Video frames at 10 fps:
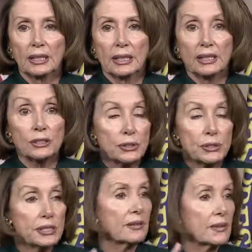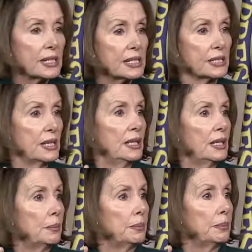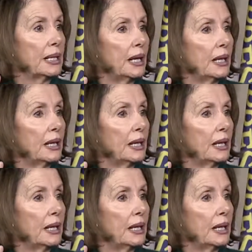And you see this being